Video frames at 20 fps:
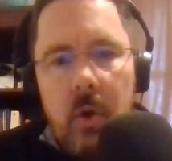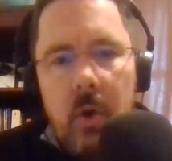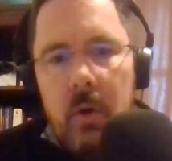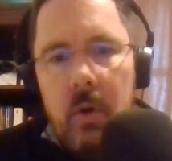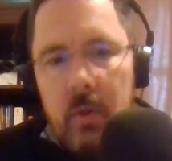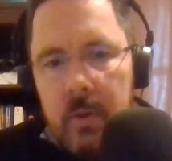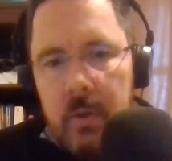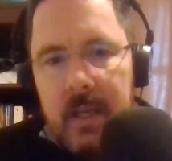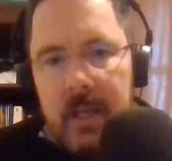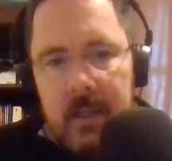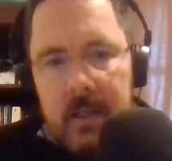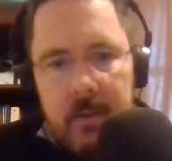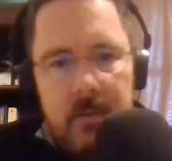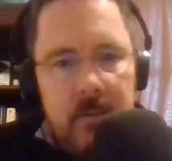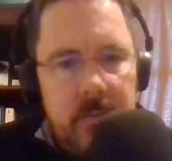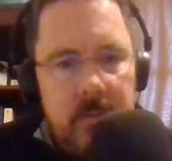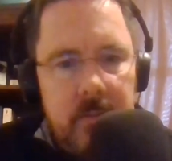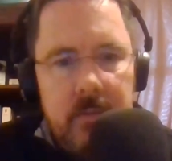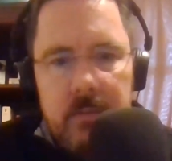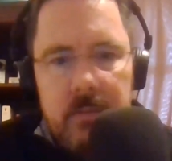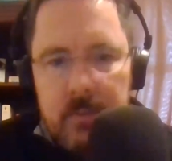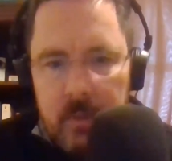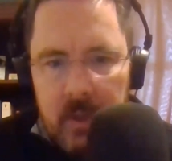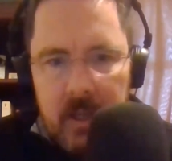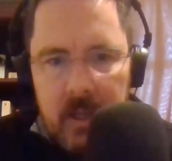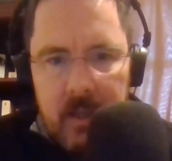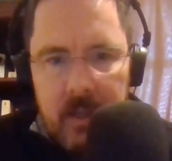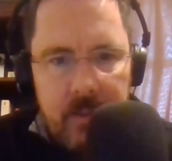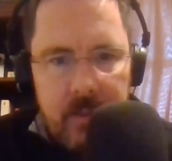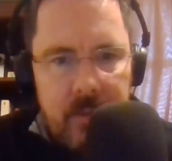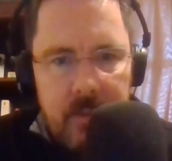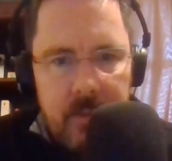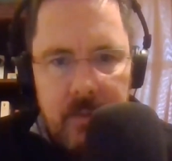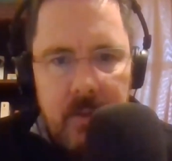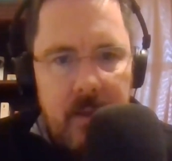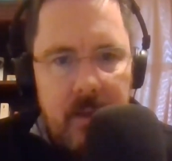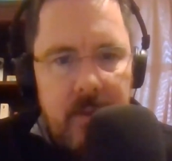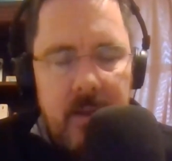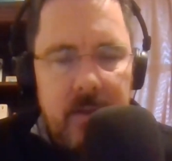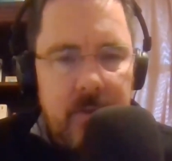Okay. And
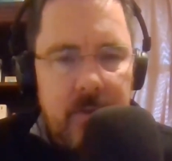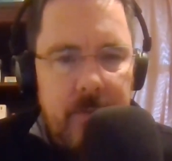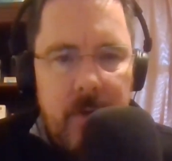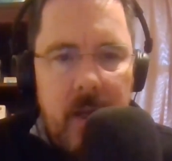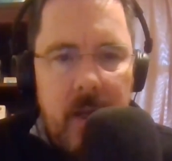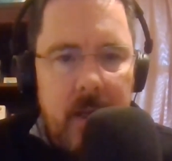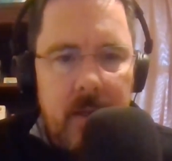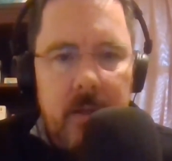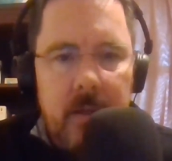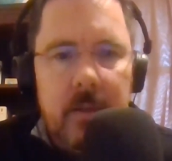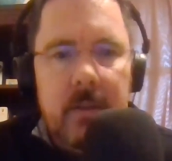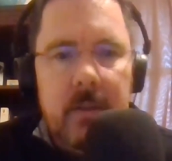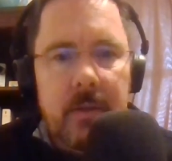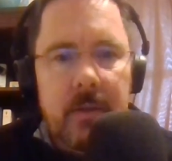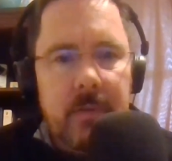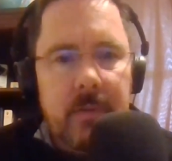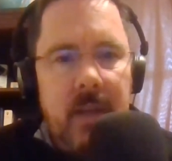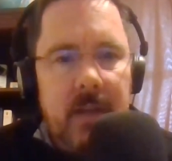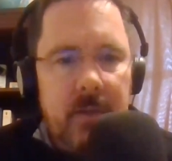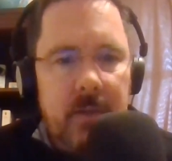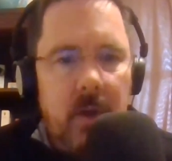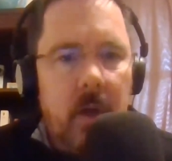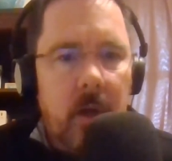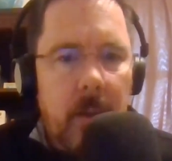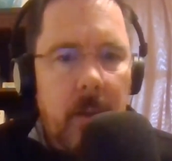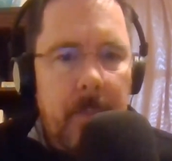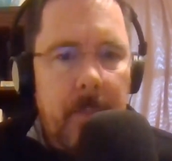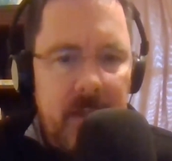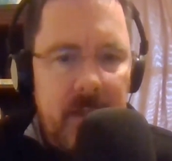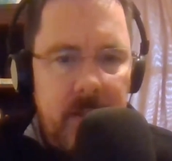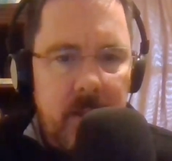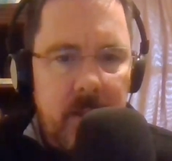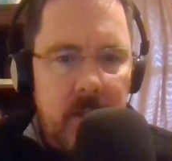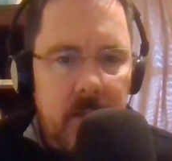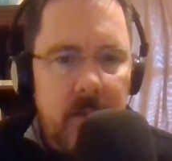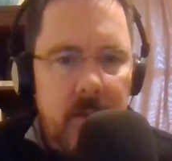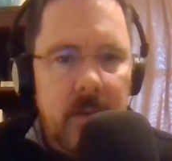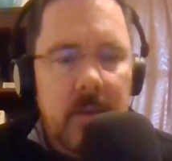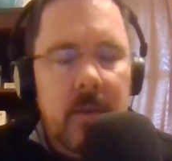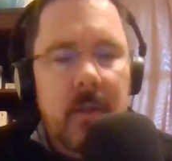that's fine. If that's our
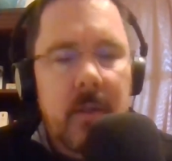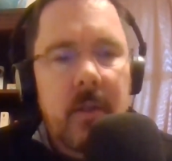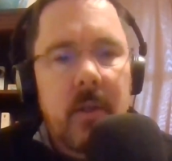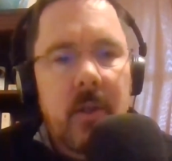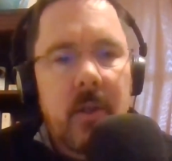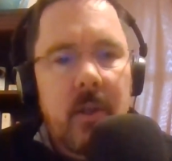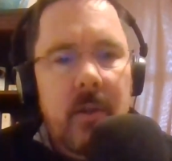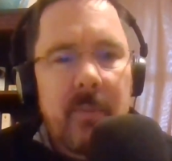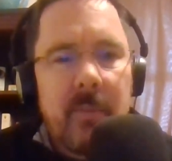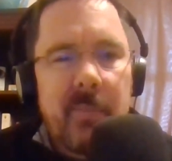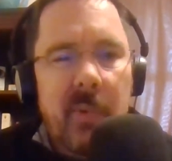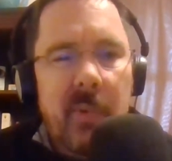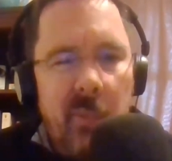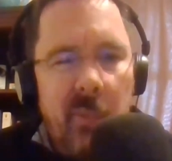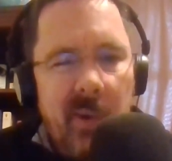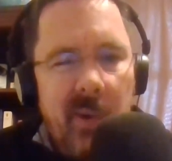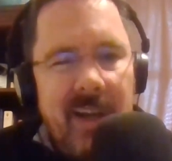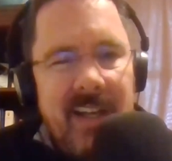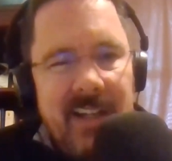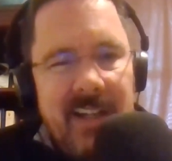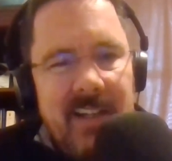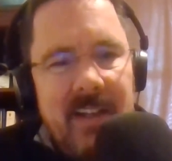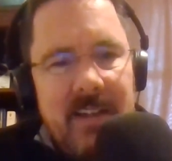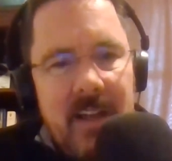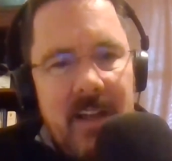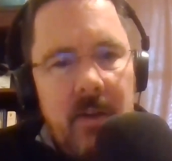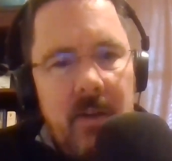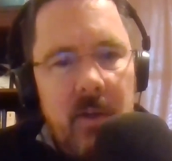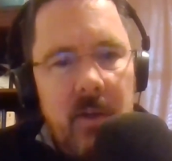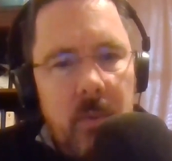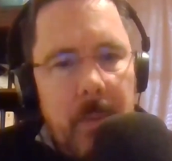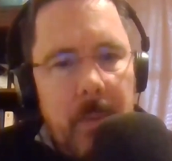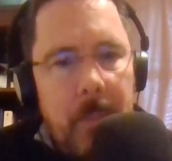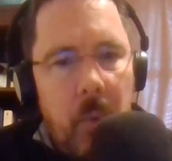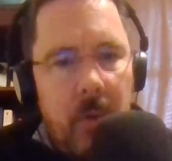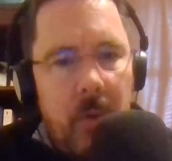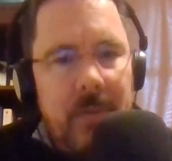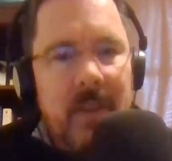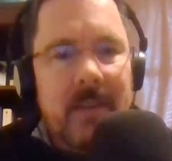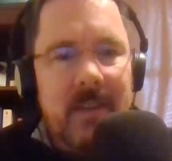opinion, but writing that down in a
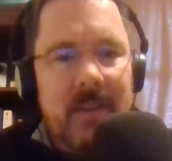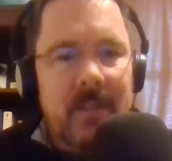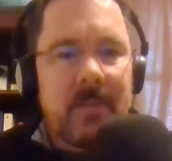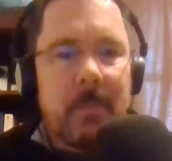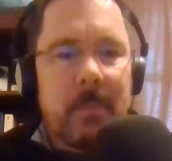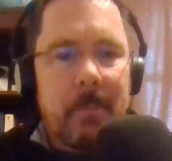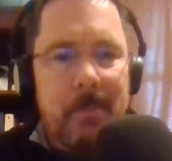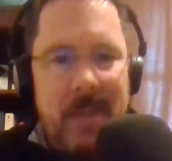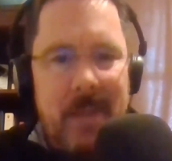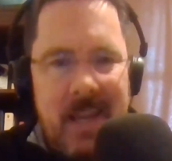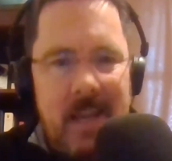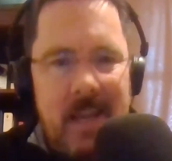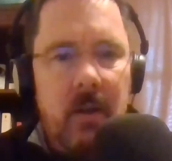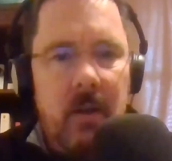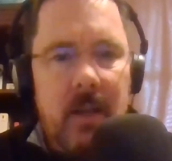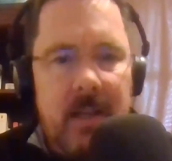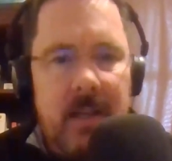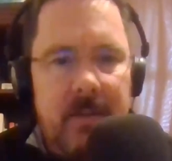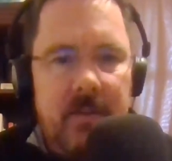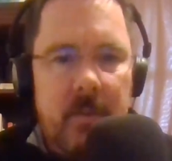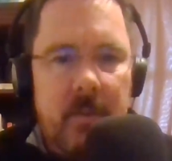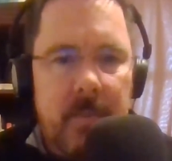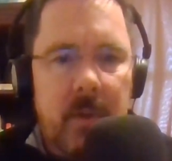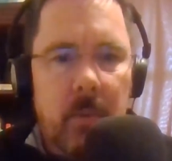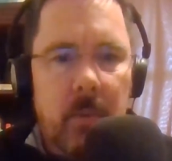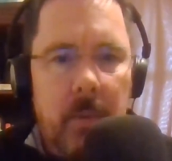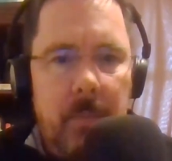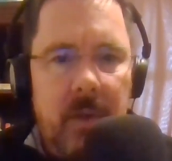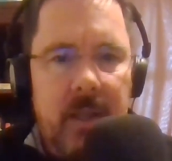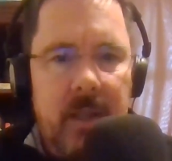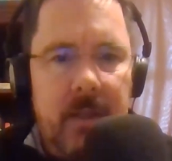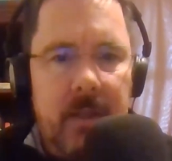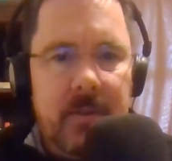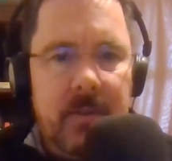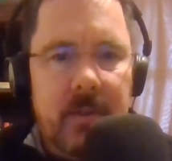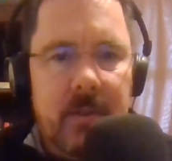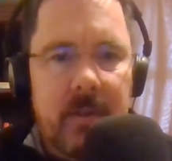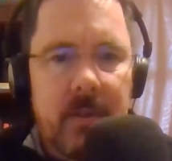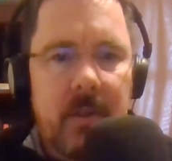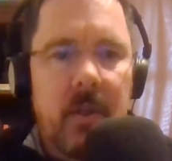report that this panel has to be
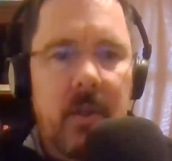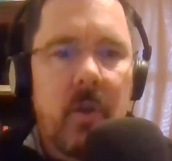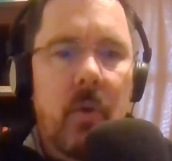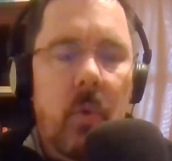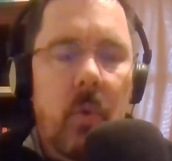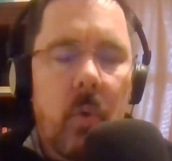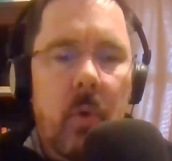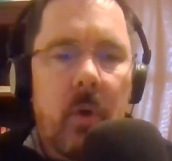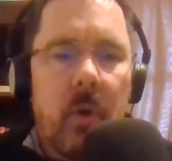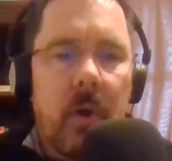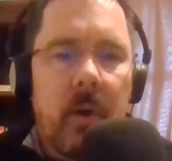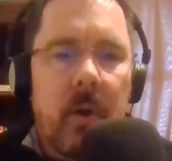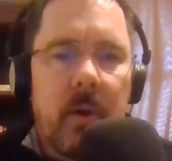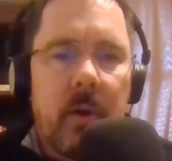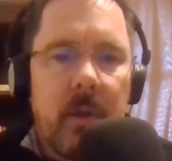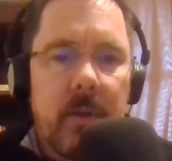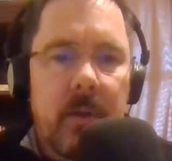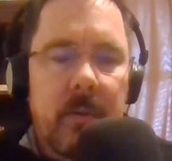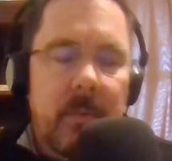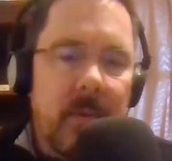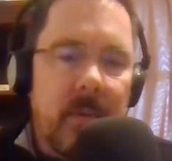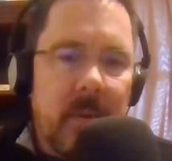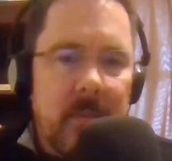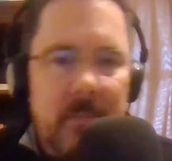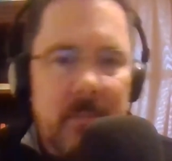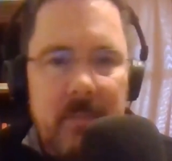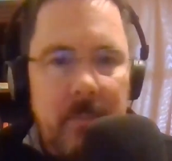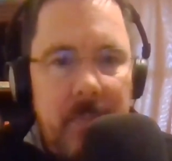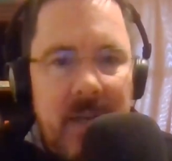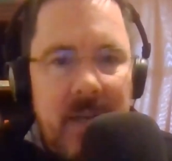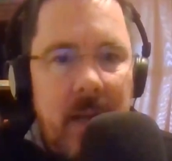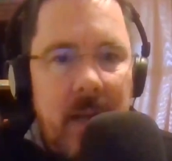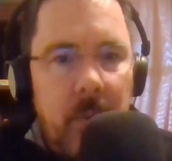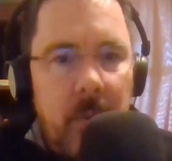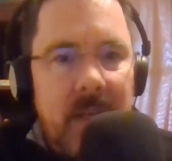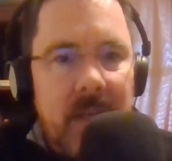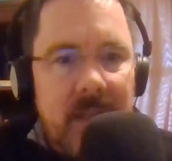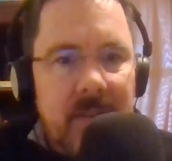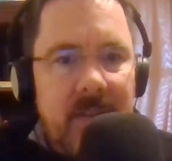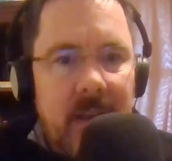replaced, but now
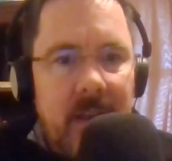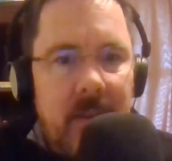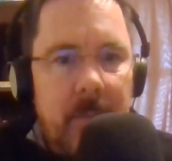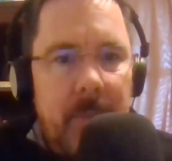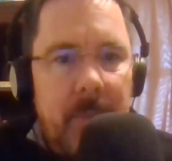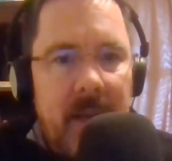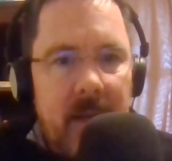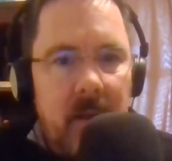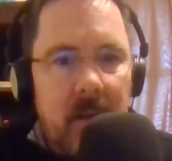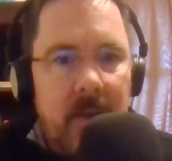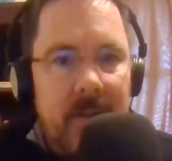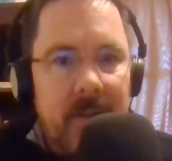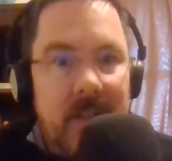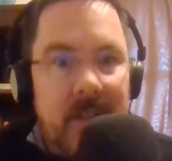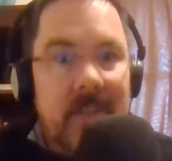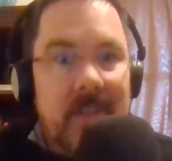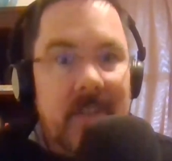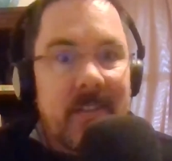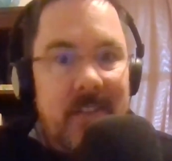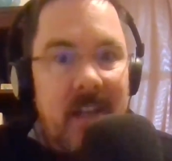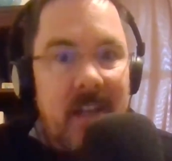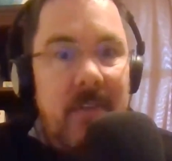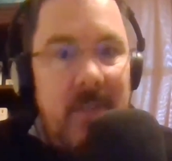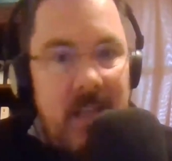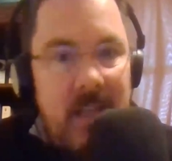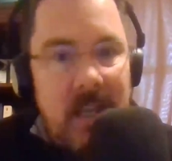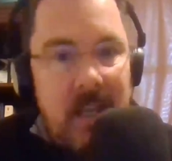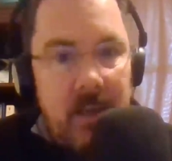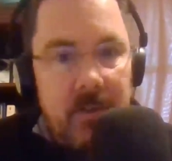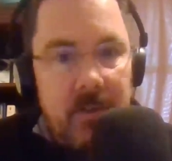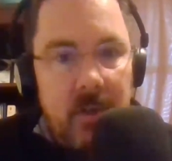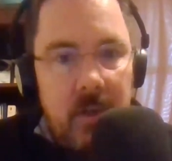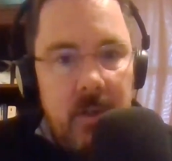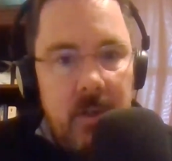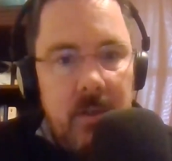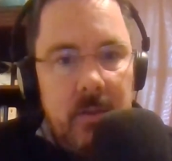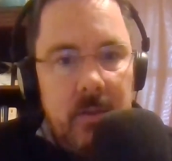we can say the panel is a safety hazard.